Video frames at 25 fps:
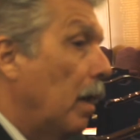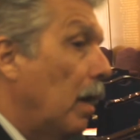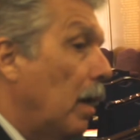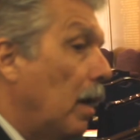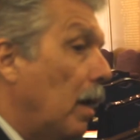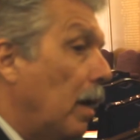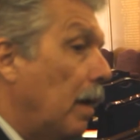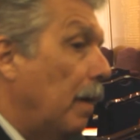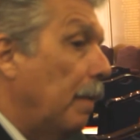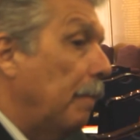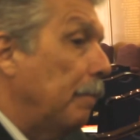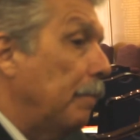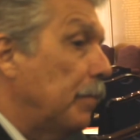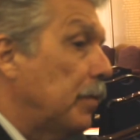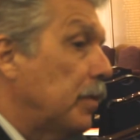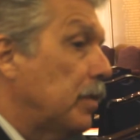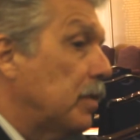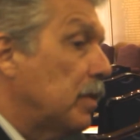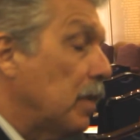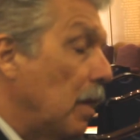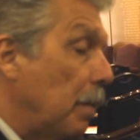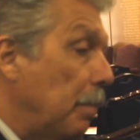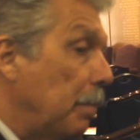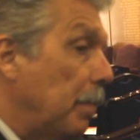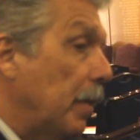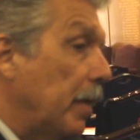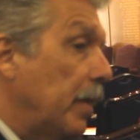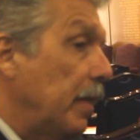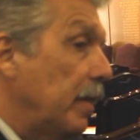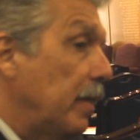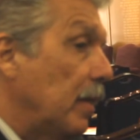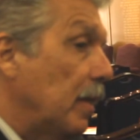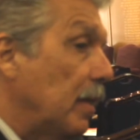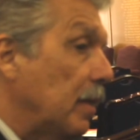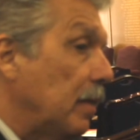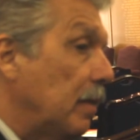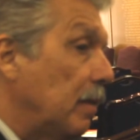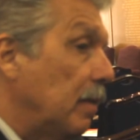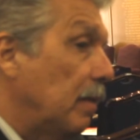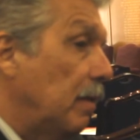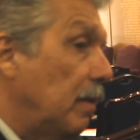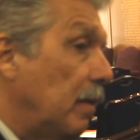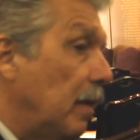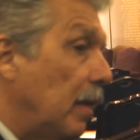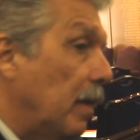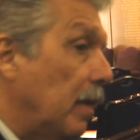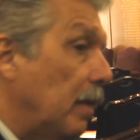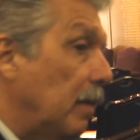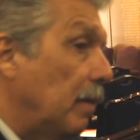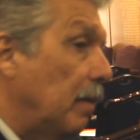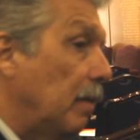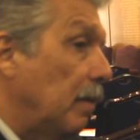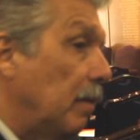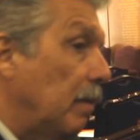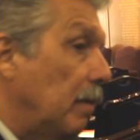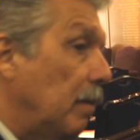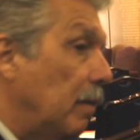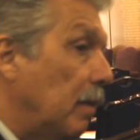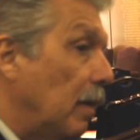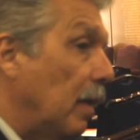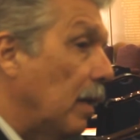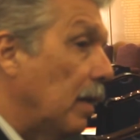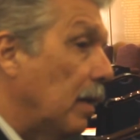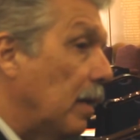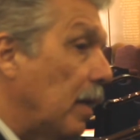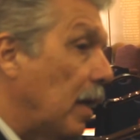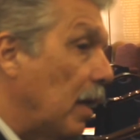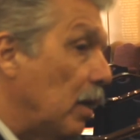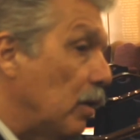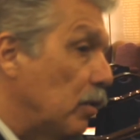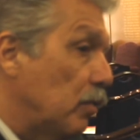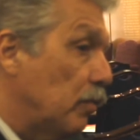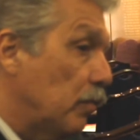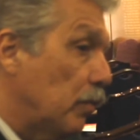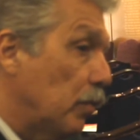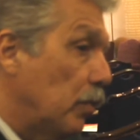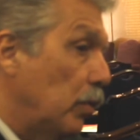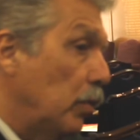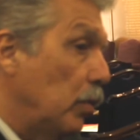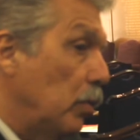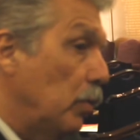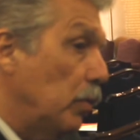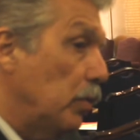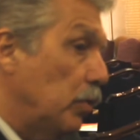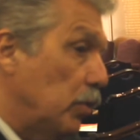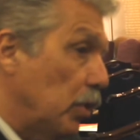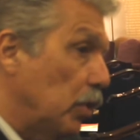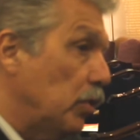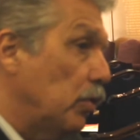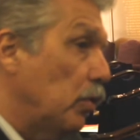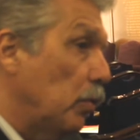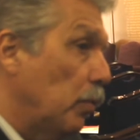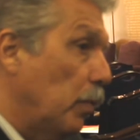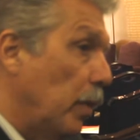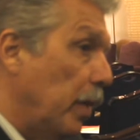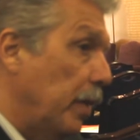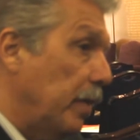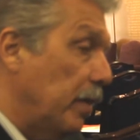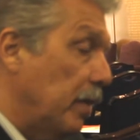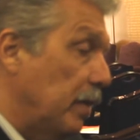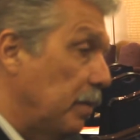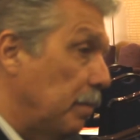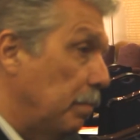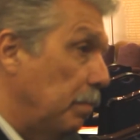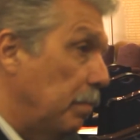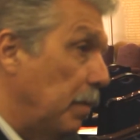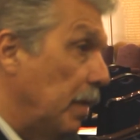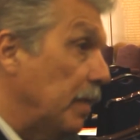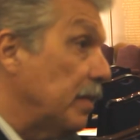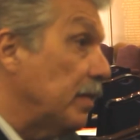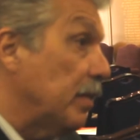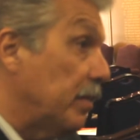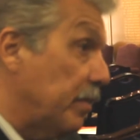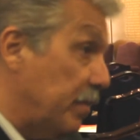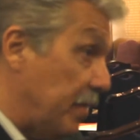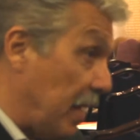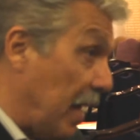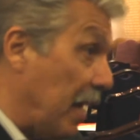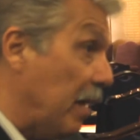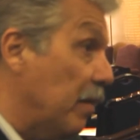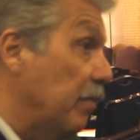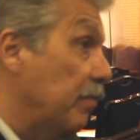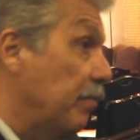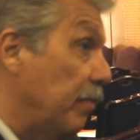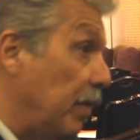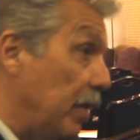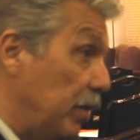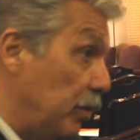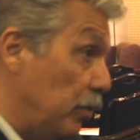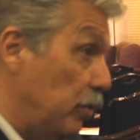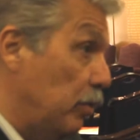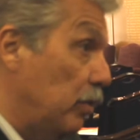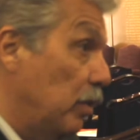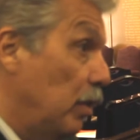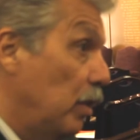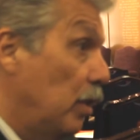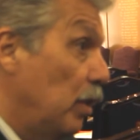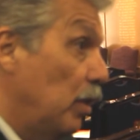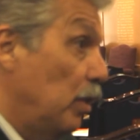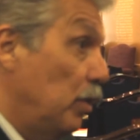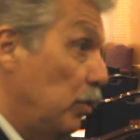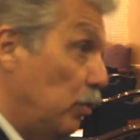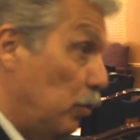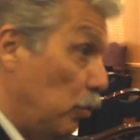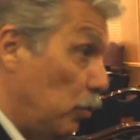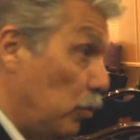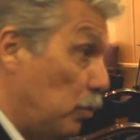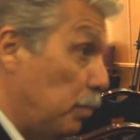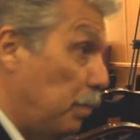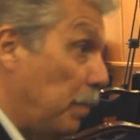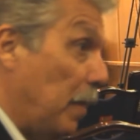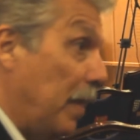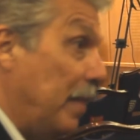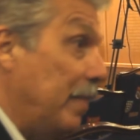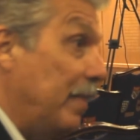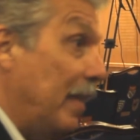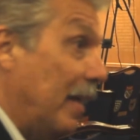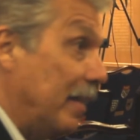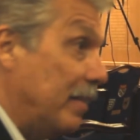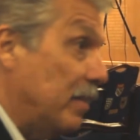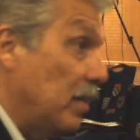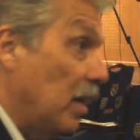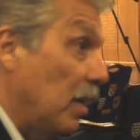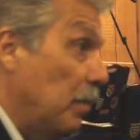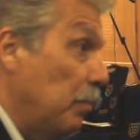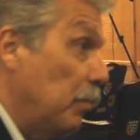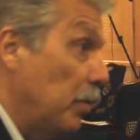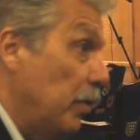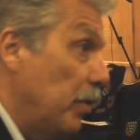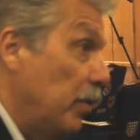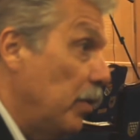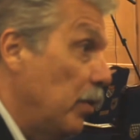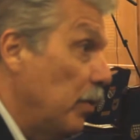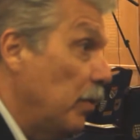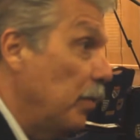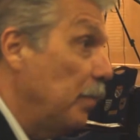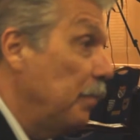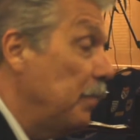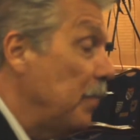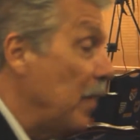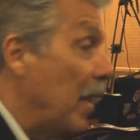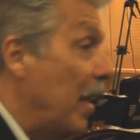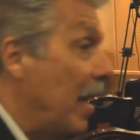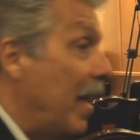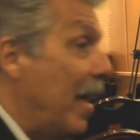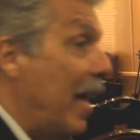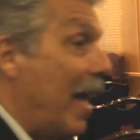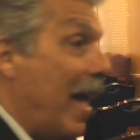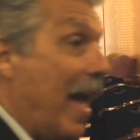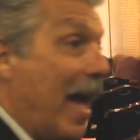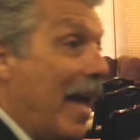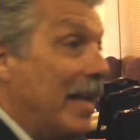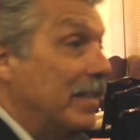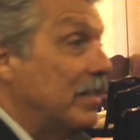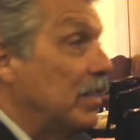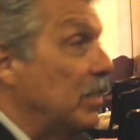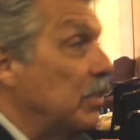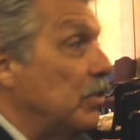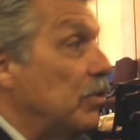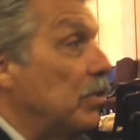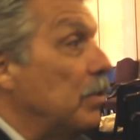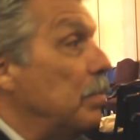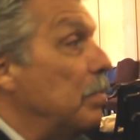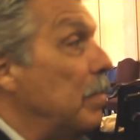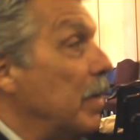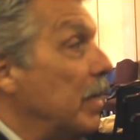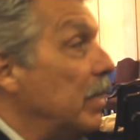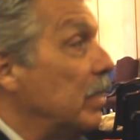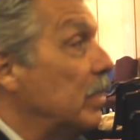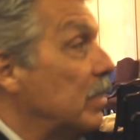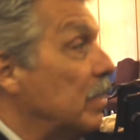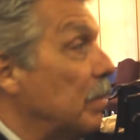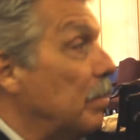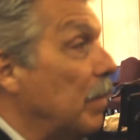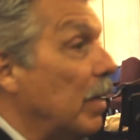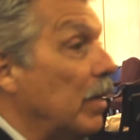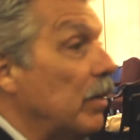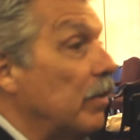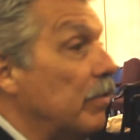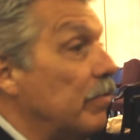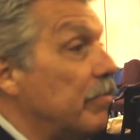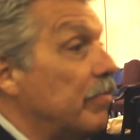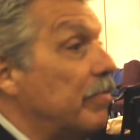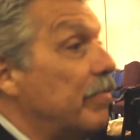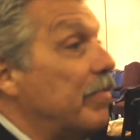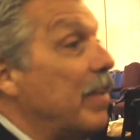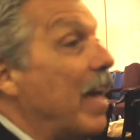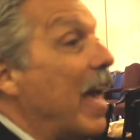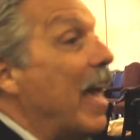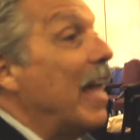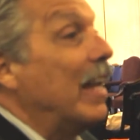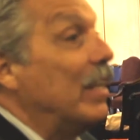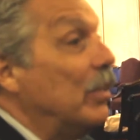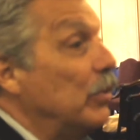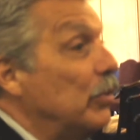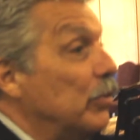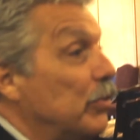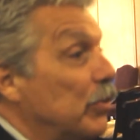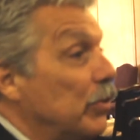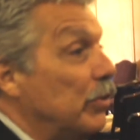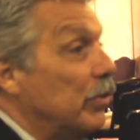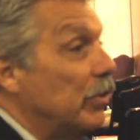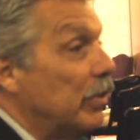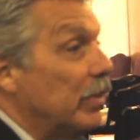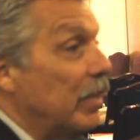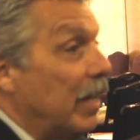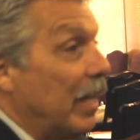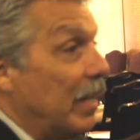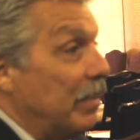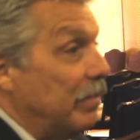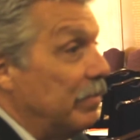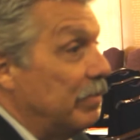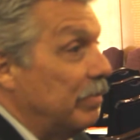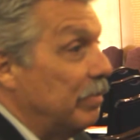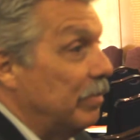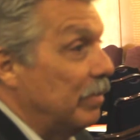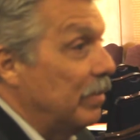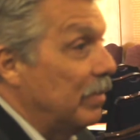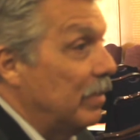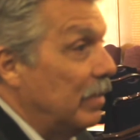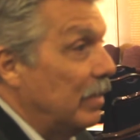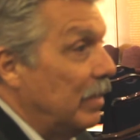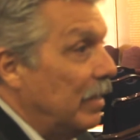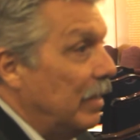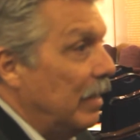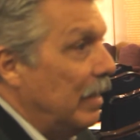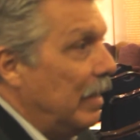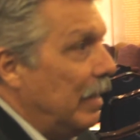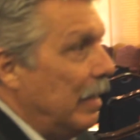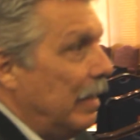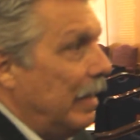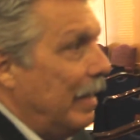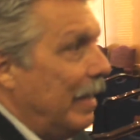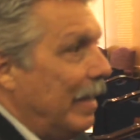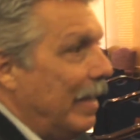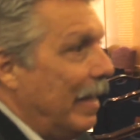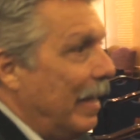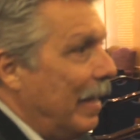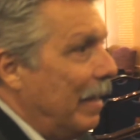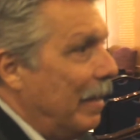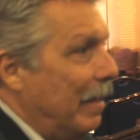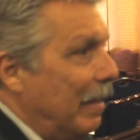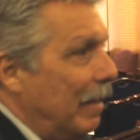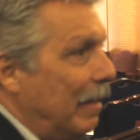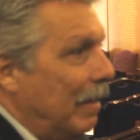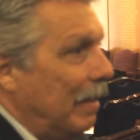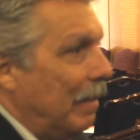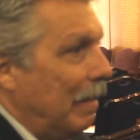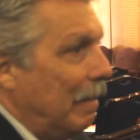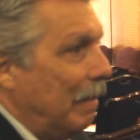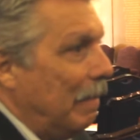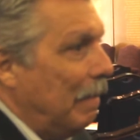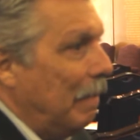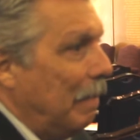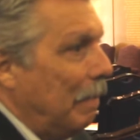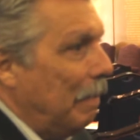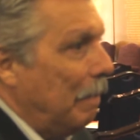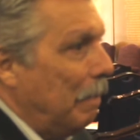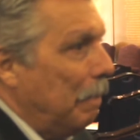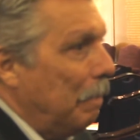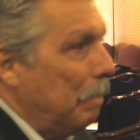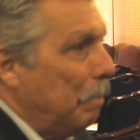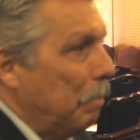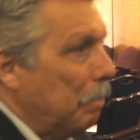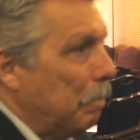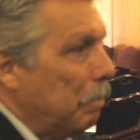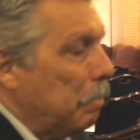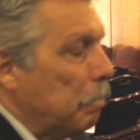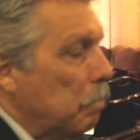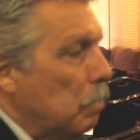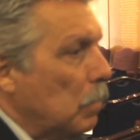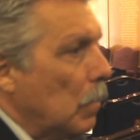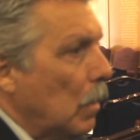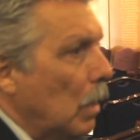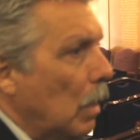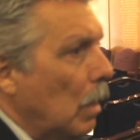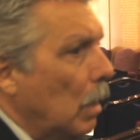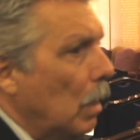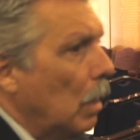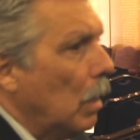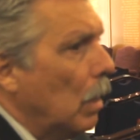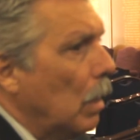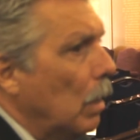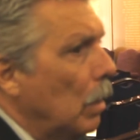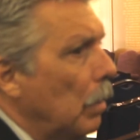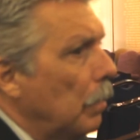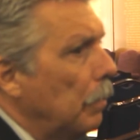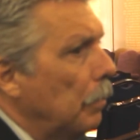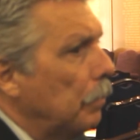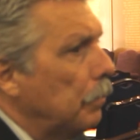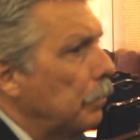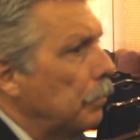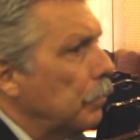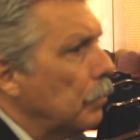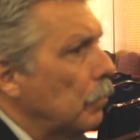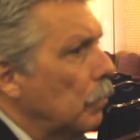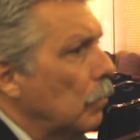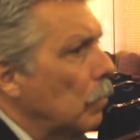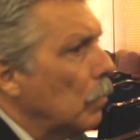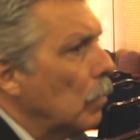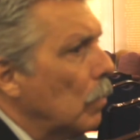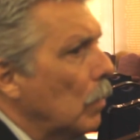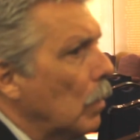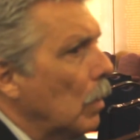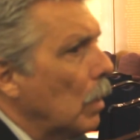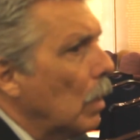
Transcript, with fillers: Um, somebody that, that, that, cares for you in such a way that makes a sacrifice to spend that time with you adds a tremendous amount of value to your life. And what are the facilities like? Uh, do you have big grounds?